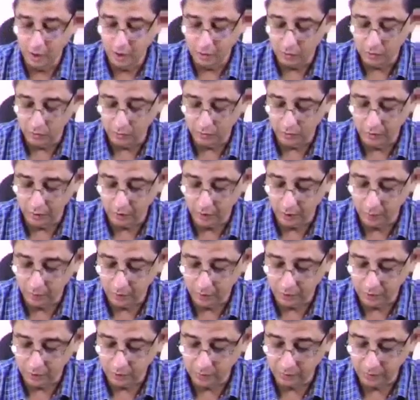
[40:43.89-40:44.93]
So
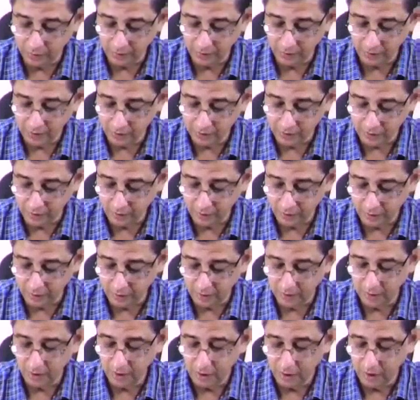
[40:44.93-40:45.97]
diabetes mellitus
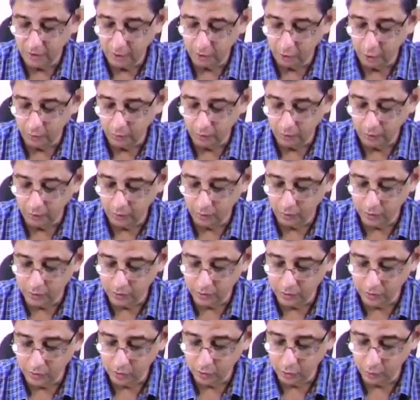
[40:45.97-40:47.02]
and
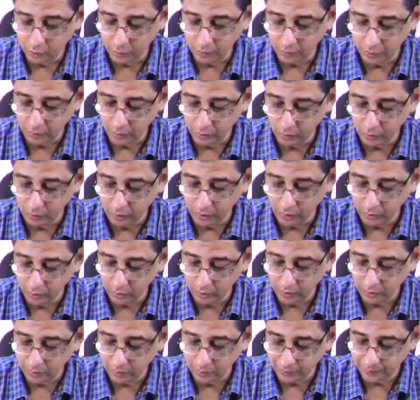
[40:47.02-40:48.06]
tuberculosis should be ruled
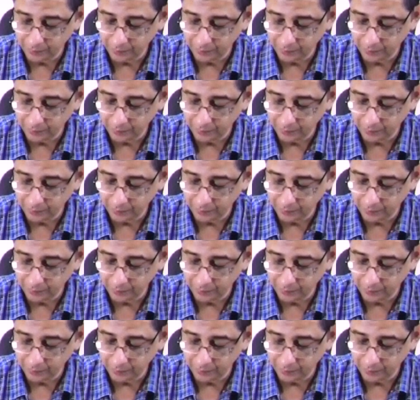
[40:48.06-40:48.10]
out